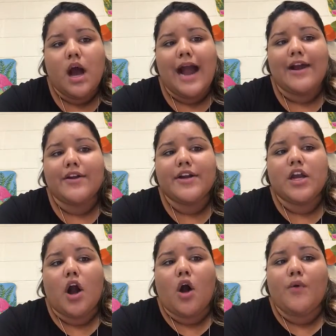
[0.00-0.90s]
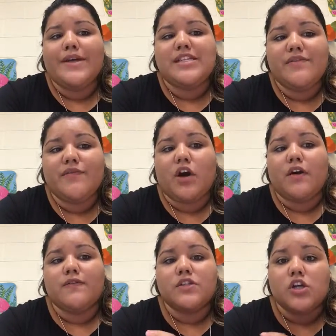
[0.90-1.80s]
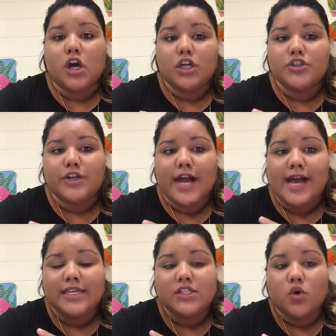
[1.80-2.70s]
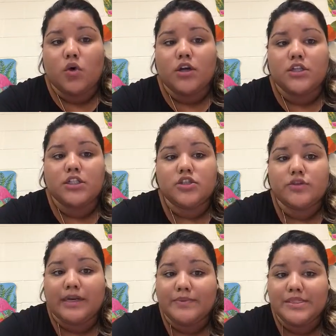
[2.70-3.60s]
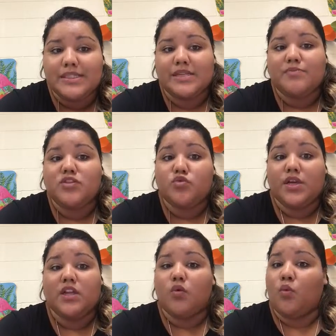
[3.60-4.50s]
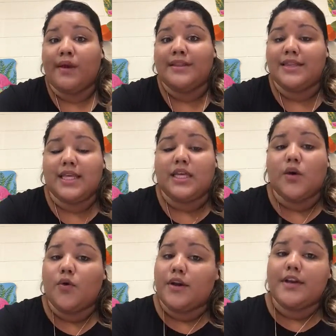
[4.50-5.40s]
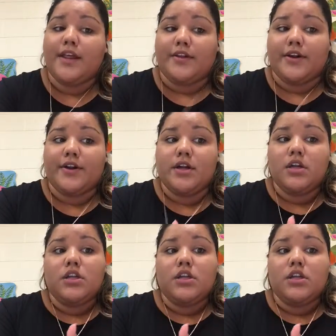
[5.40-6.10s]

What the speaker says: Irony always involves contrast or discrepancy between one thing or another.